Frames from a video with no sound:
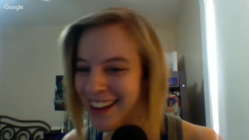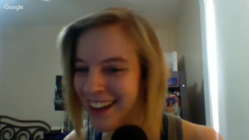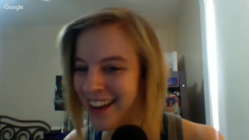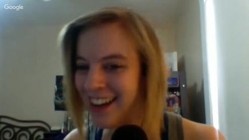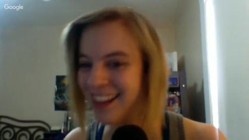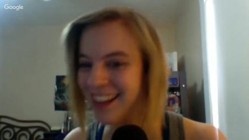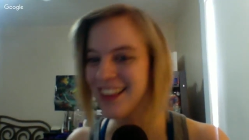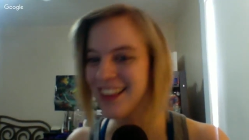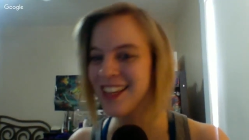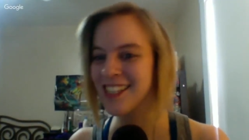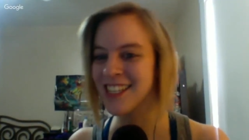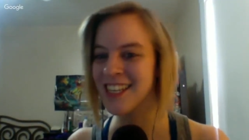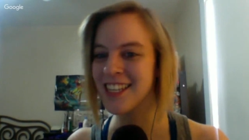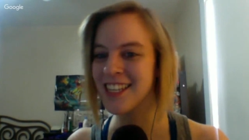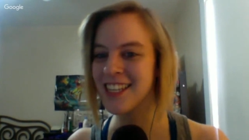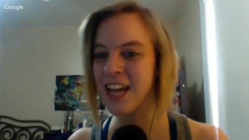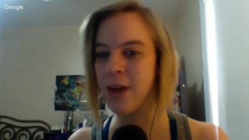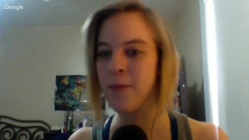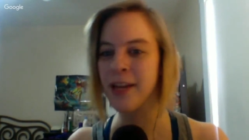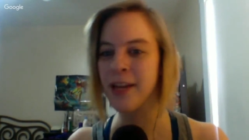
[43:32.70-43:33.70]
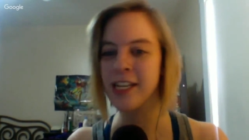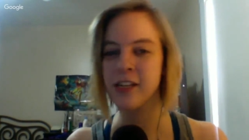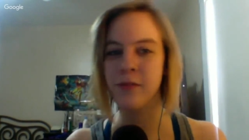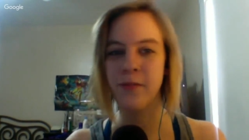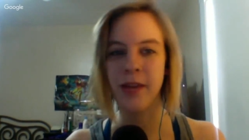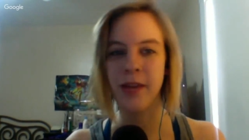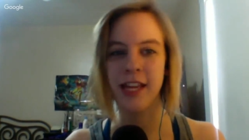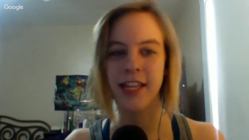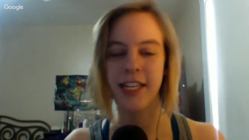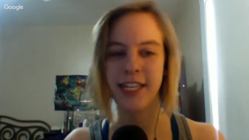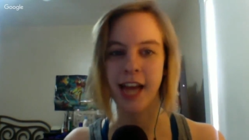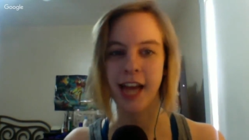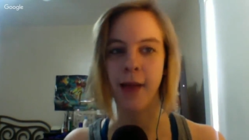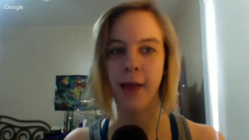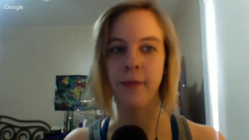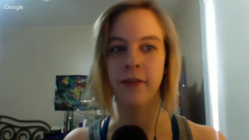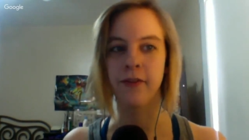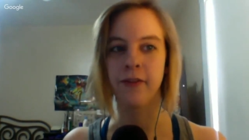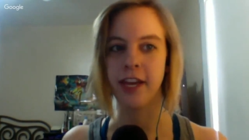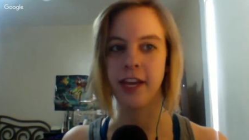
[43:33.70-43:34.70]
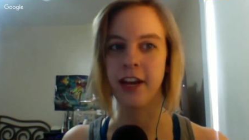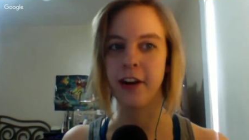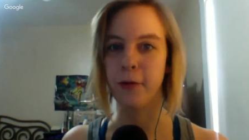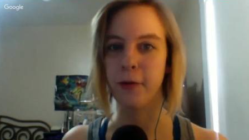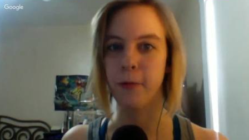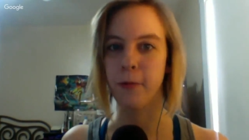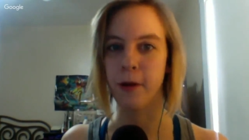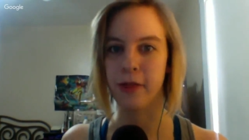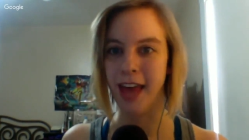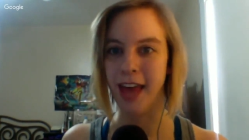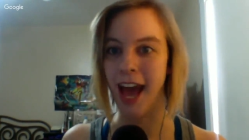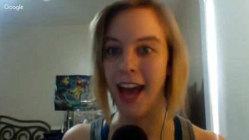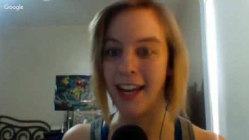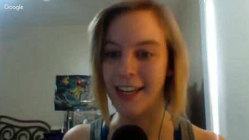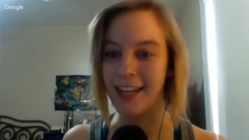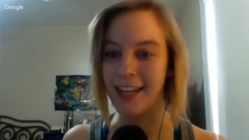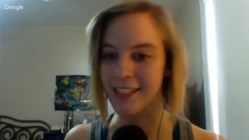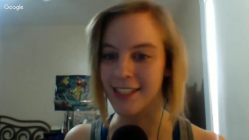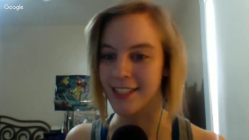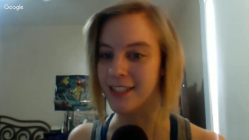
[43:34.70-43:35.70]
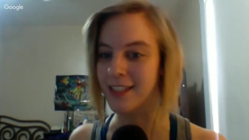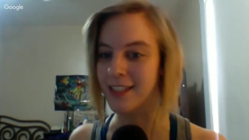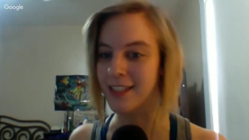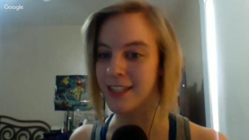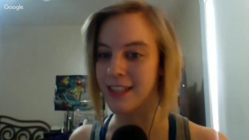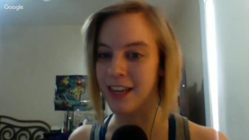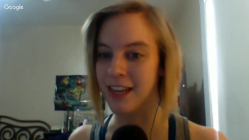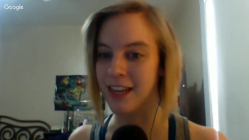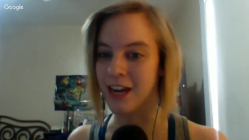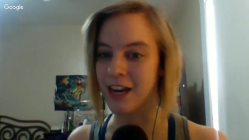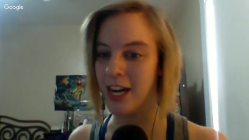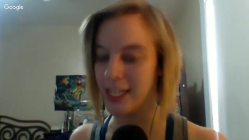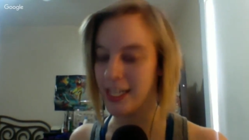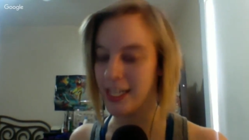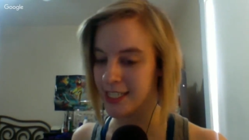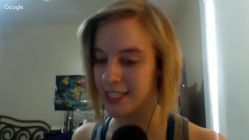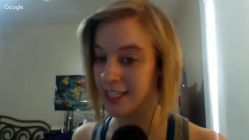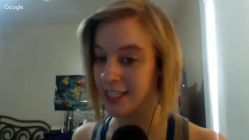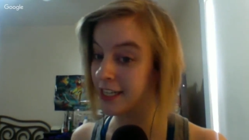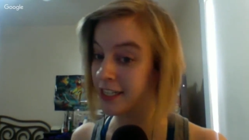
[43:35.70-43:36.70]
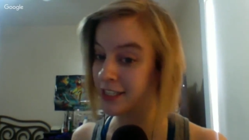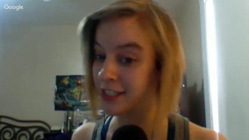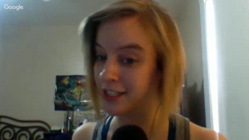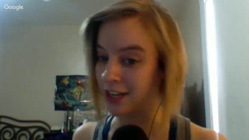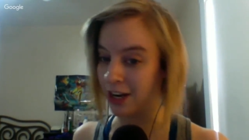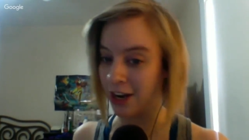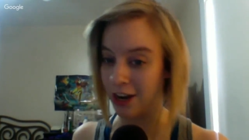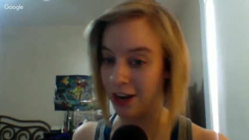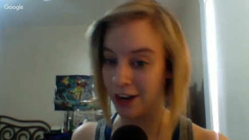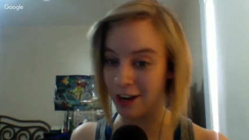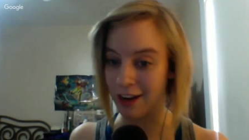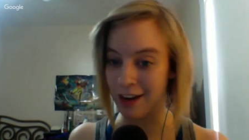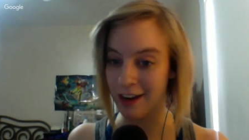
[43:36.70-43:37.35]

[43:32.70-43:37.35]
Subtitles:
This is coming to be the time of year where that is the constant concern.